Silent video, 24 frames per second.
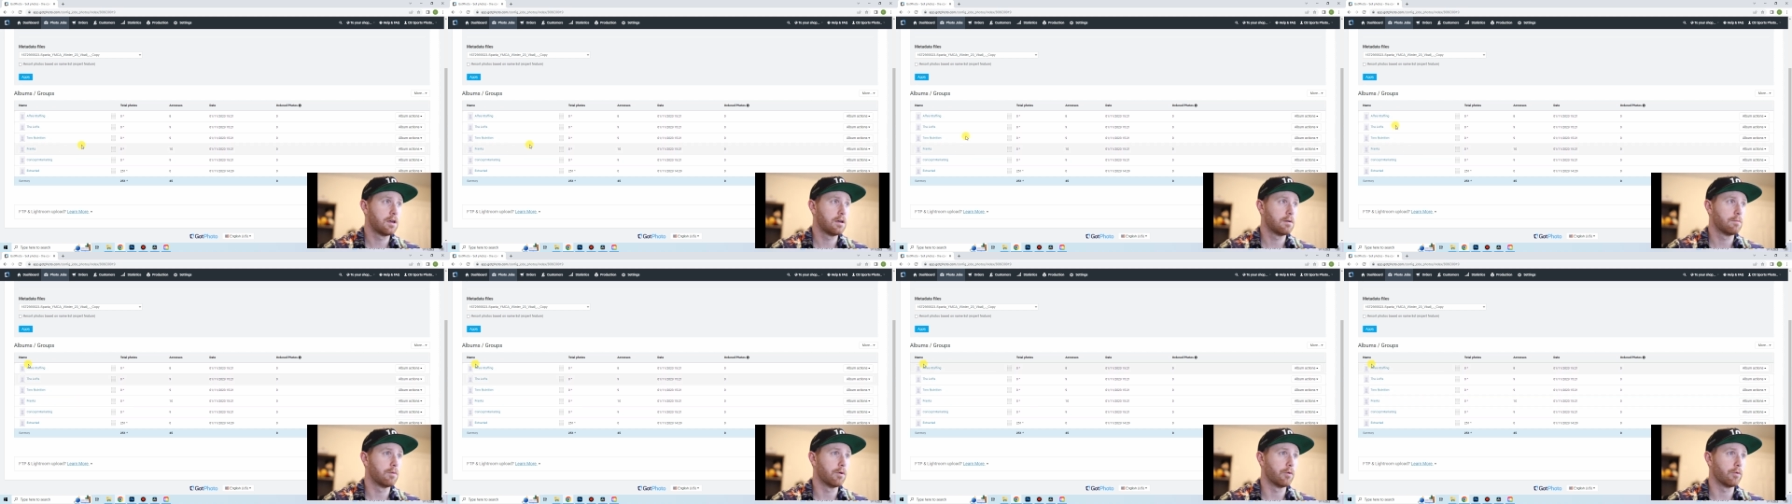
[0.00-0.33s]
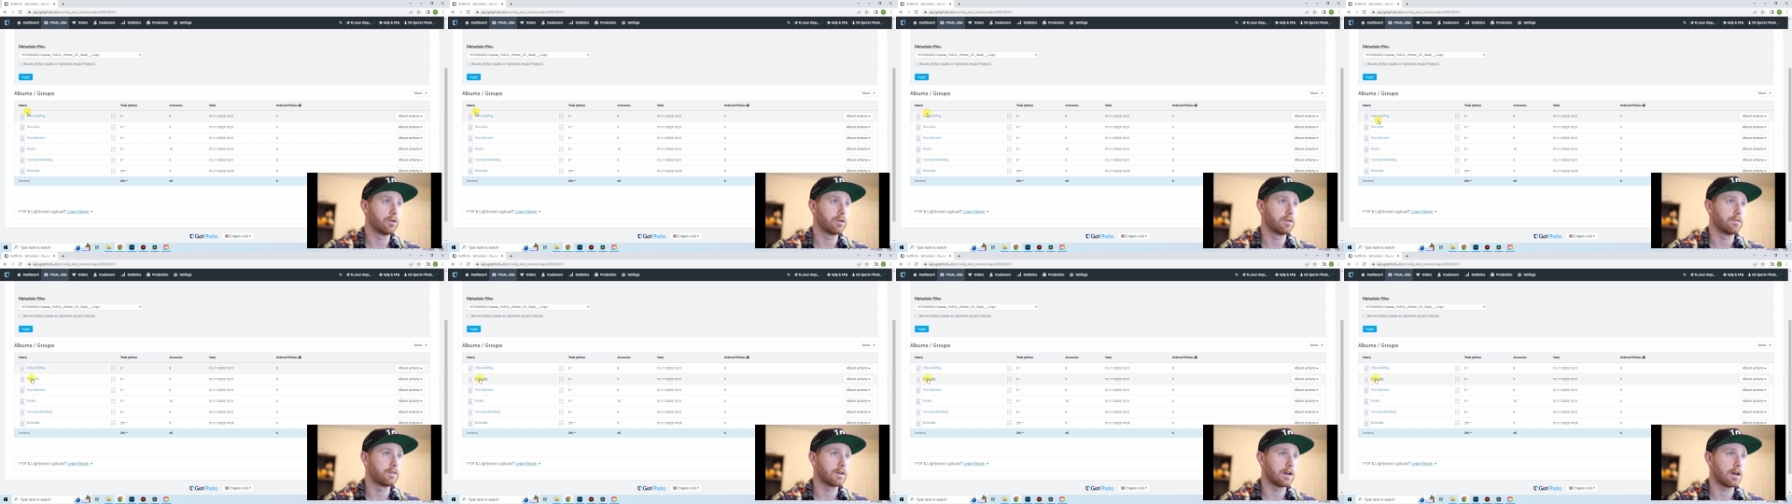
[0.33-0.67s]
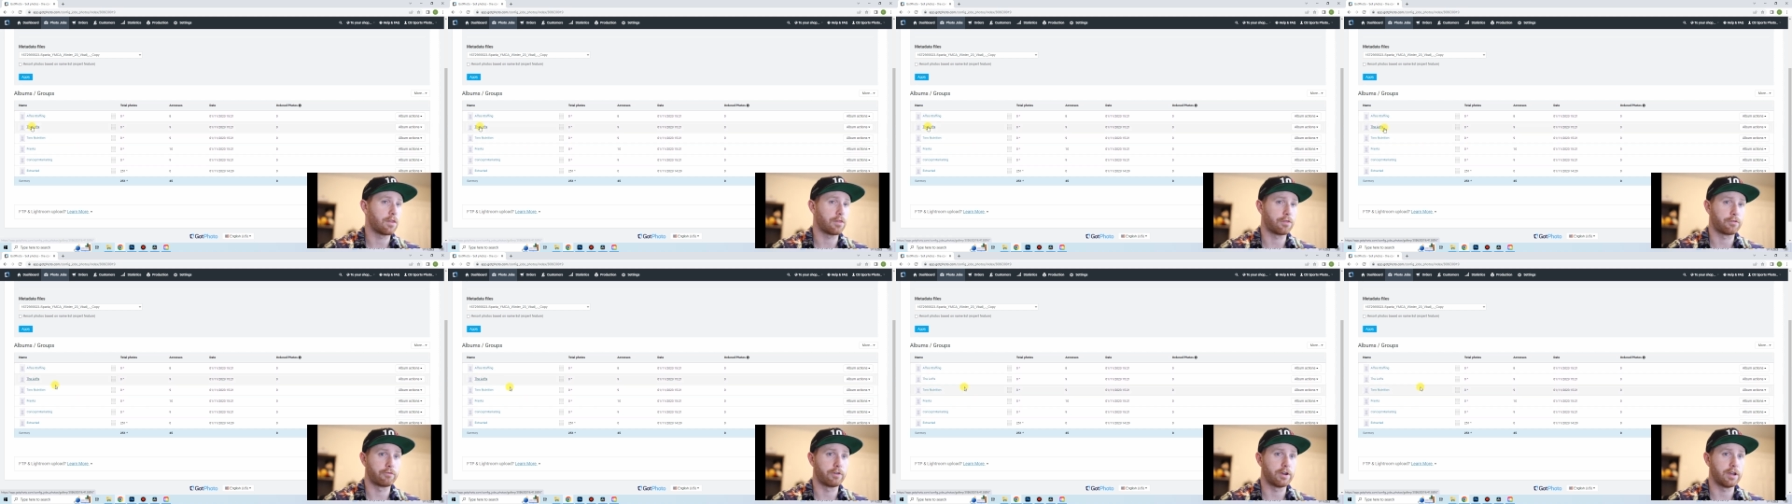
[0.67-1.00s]
but when you've
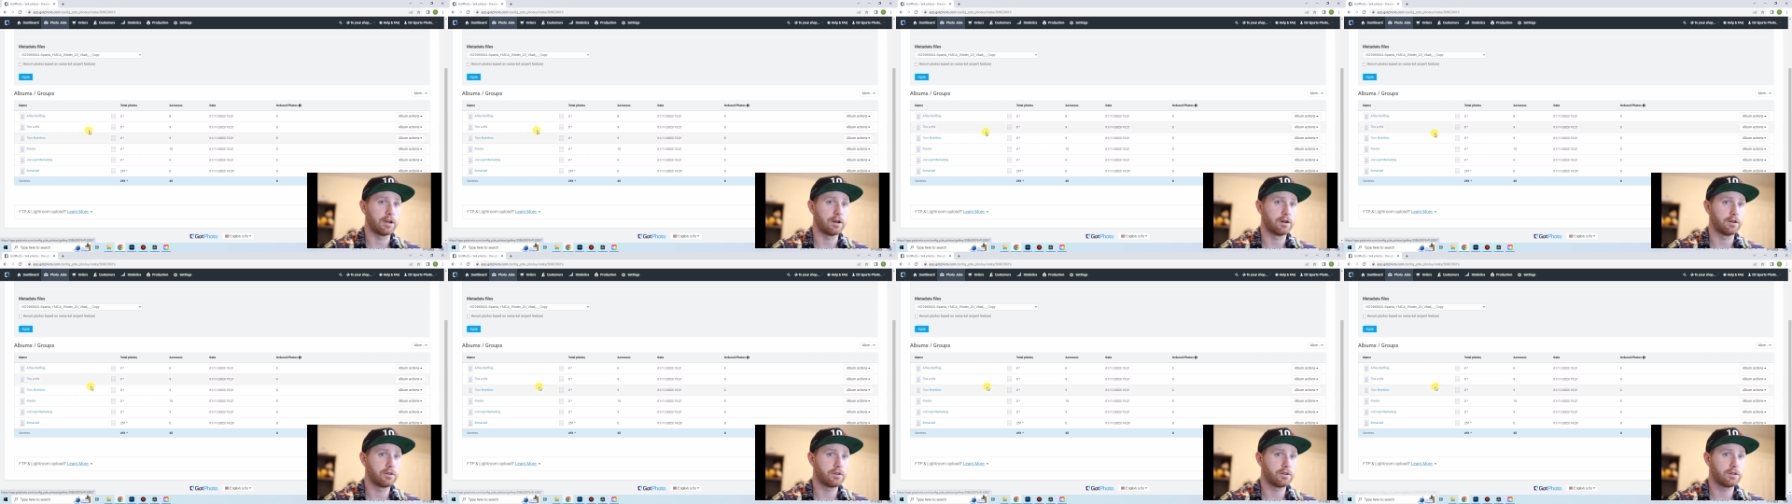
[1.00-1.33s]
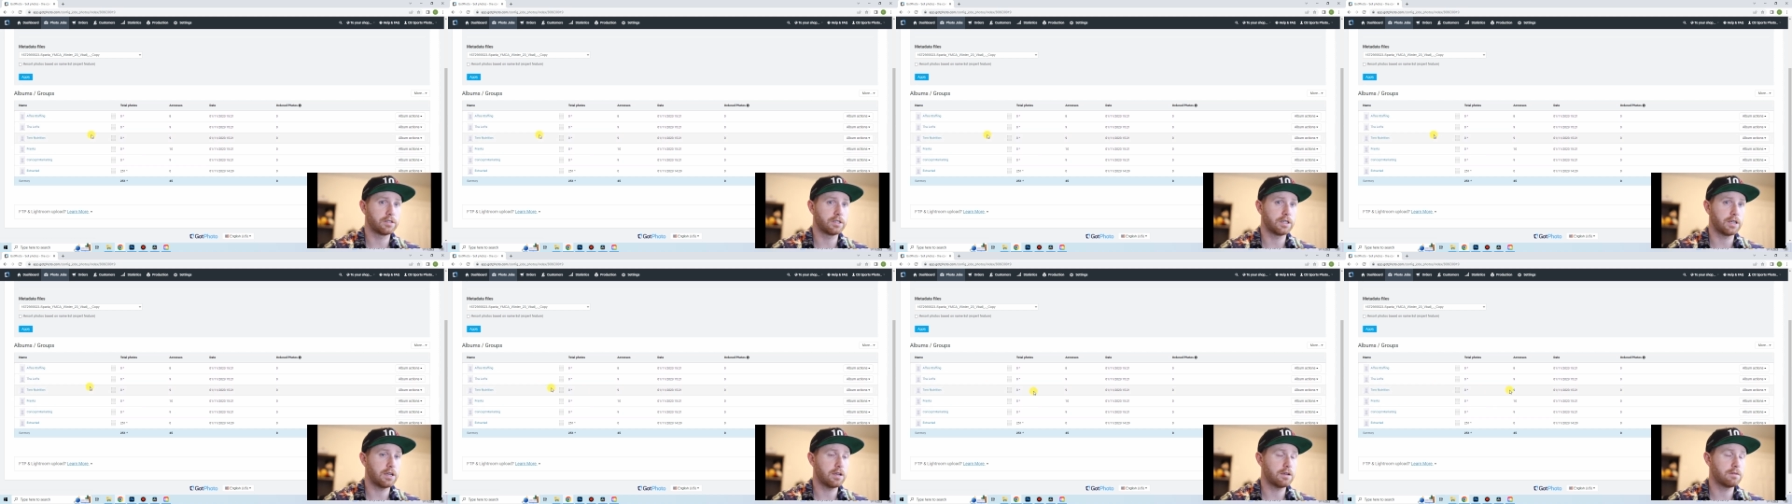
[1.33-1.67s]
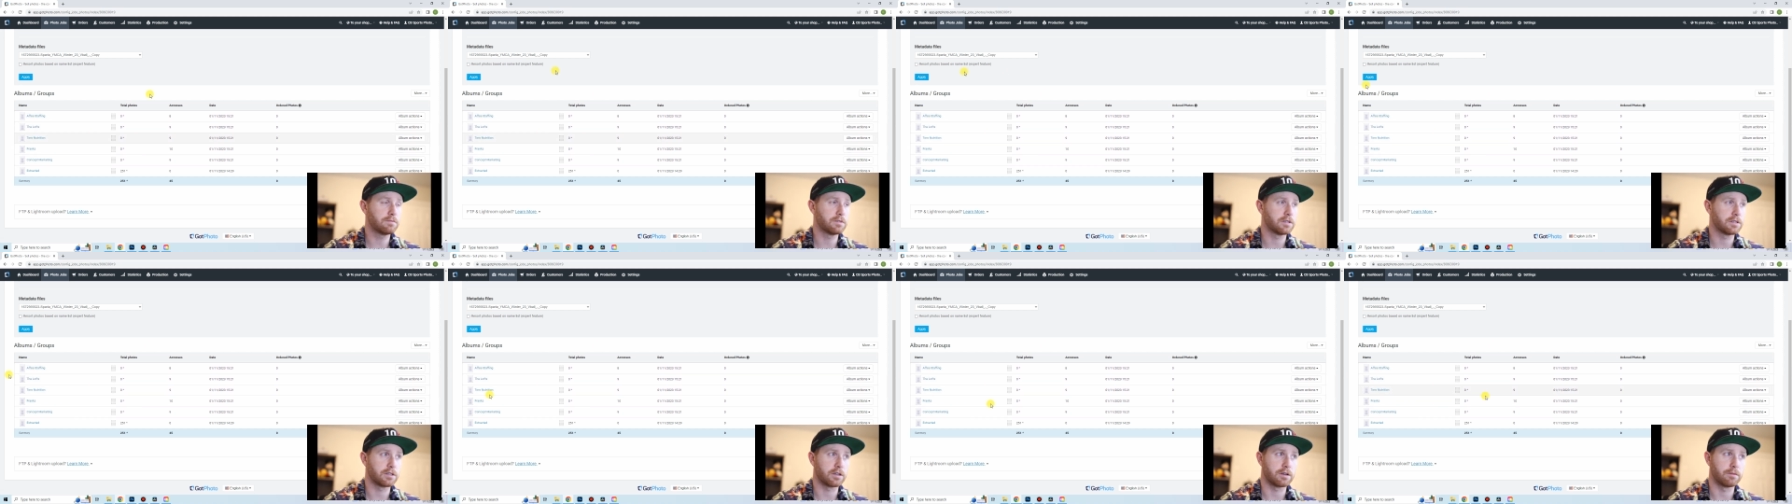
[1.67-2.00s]
got 300
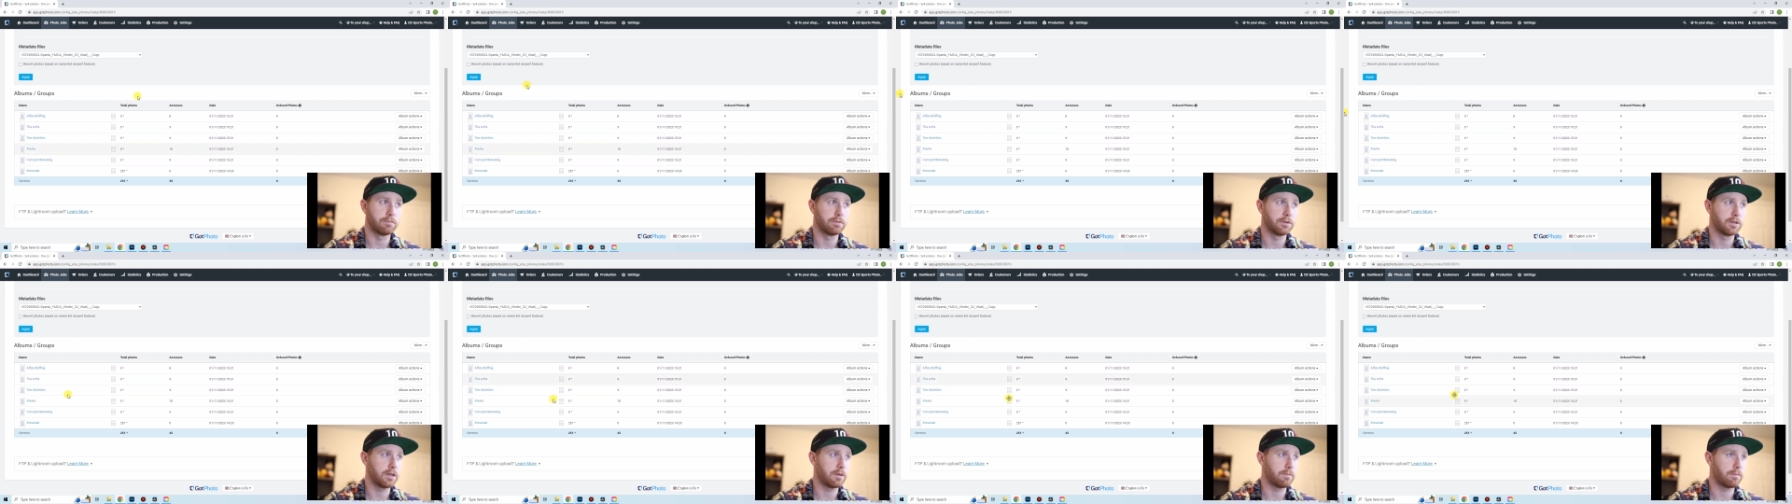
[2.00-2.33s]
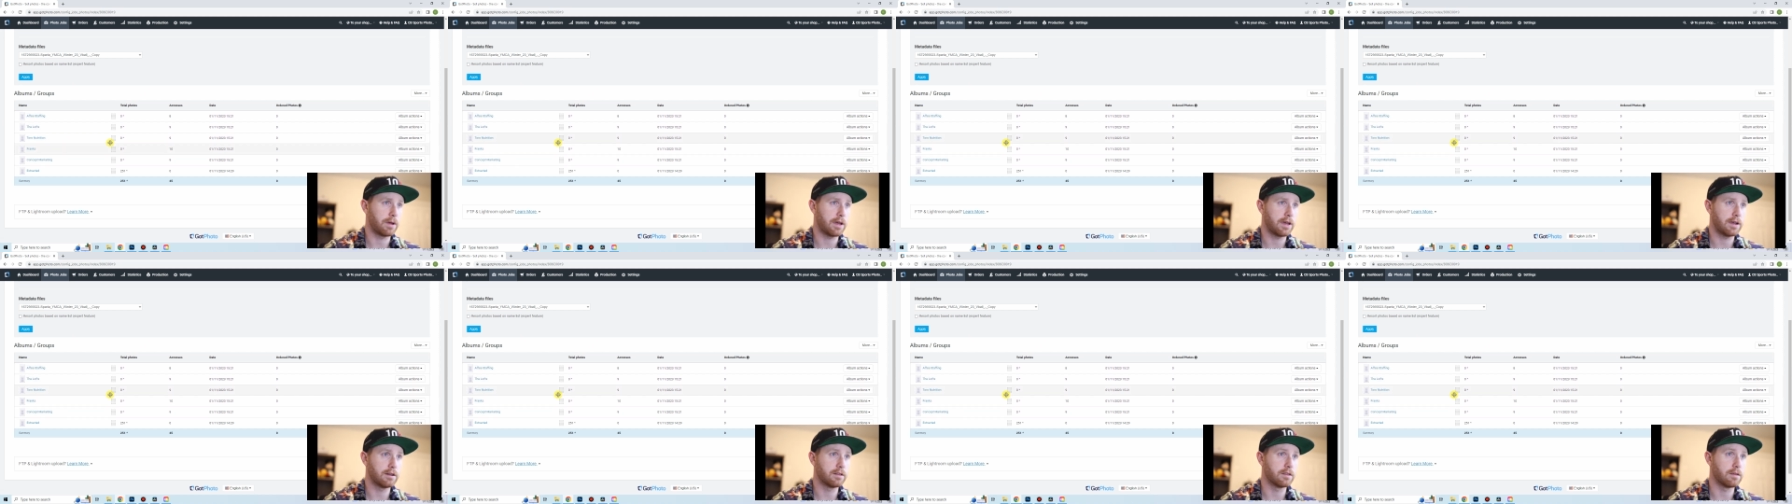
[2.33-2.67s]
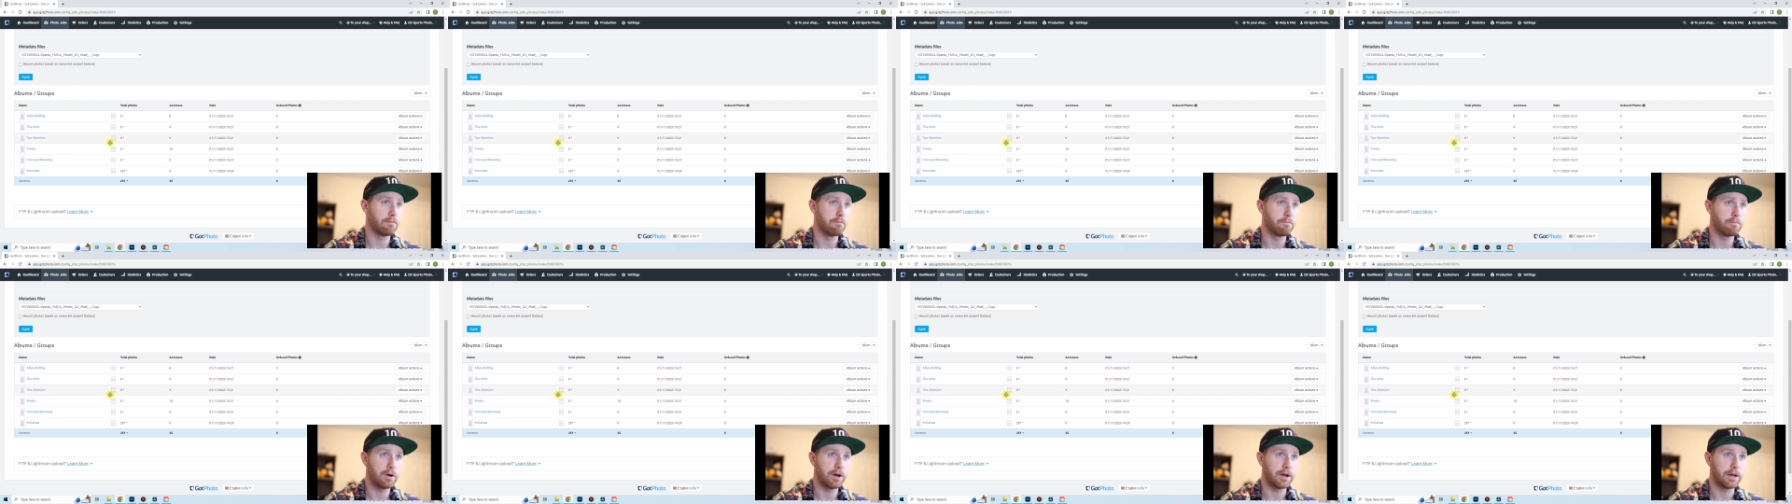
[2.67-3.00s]
teams, it's a complete pain in the
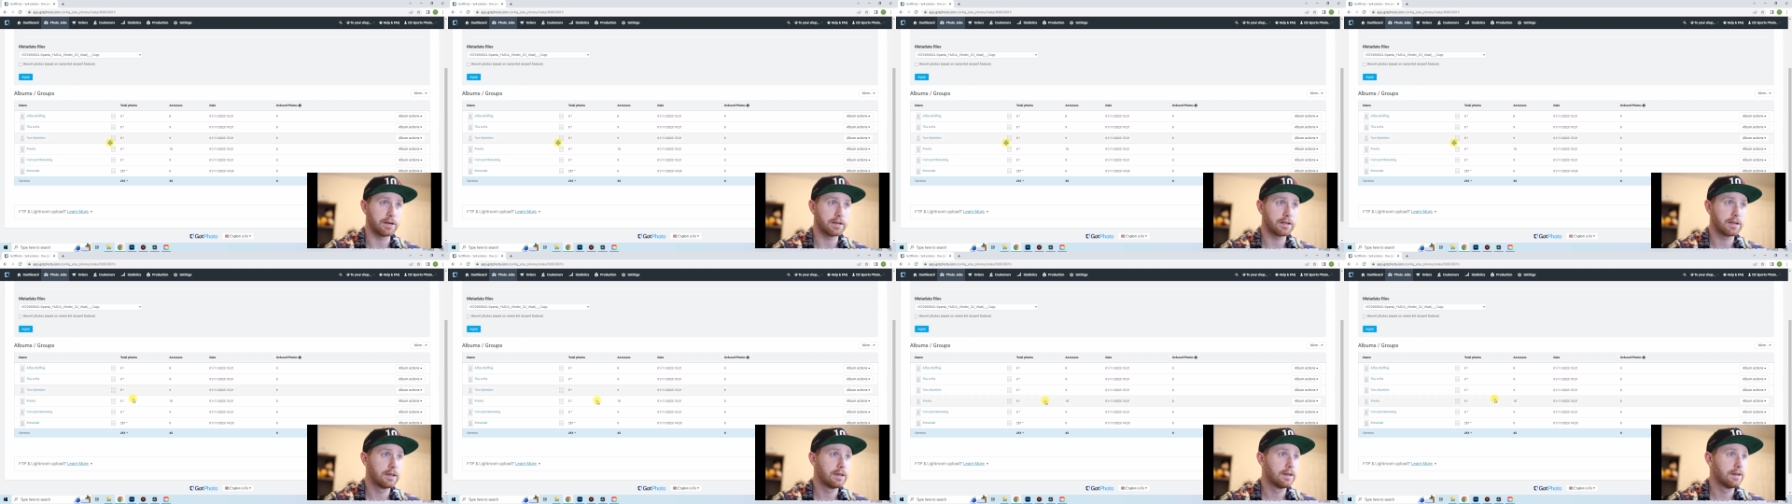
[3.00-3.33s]
butt.